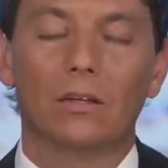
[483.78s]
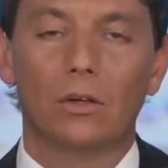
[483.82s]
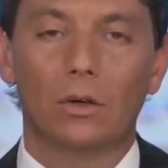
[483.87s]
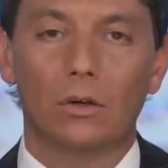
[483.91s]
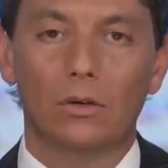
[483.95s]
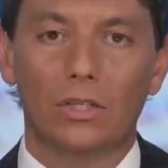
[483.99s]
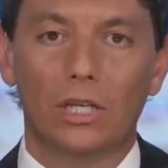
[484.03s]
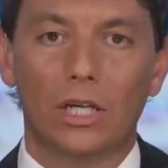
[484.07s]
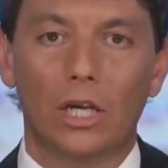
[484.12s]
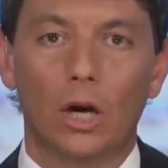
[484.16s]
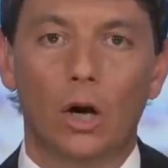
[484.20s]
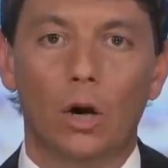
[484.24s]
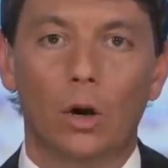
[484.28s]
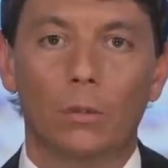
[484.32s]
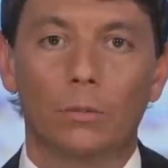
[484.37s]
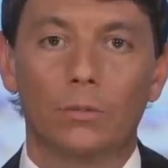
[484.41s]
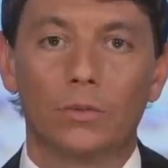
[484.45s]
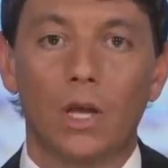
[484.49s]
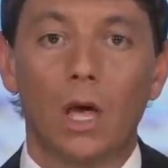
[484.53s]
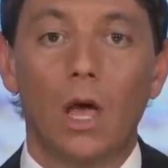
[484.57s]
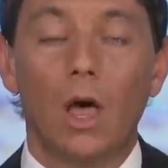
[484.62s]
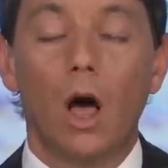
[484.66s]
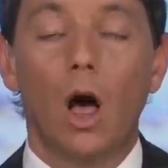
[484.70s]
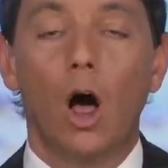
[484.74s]
to nursing
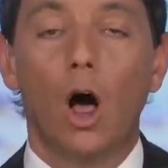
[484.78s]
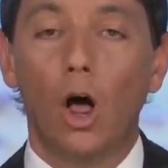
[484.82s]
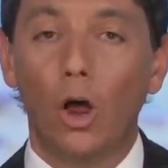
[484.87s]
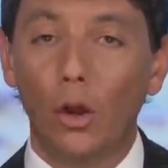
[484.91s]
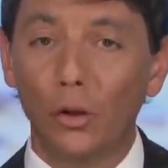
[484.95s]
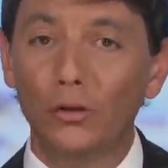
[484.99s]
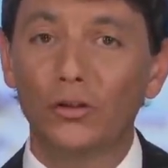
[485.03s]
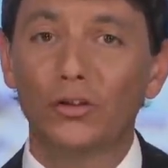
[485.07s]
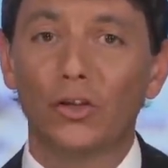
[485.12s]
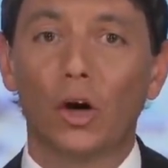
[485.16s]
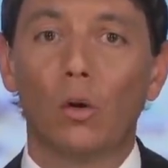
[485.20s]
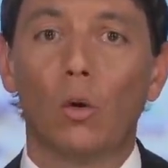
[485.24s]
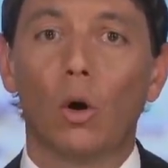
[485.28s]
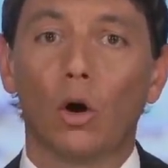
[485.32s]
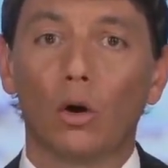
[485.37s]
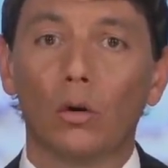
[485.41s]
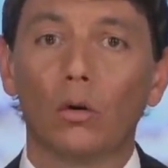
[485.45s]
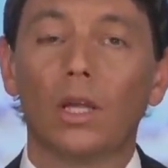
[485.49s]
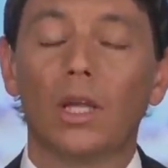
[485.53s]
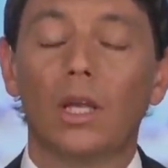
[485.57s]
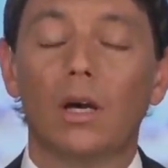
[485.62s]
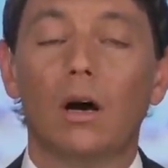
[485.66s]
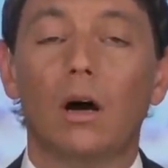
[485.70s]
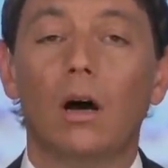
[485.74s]
homes. Also,
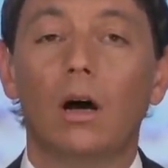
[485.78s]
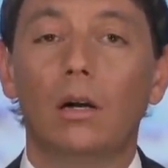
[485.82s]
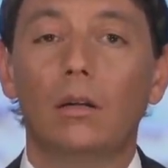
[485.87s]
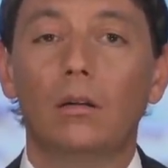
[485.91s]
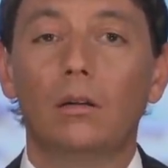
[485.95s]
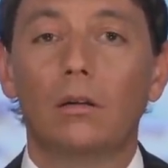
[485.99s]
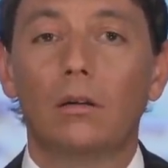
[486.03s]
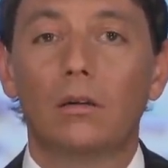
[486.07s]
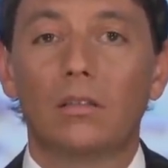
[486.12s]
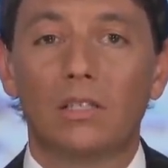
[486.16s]
early on,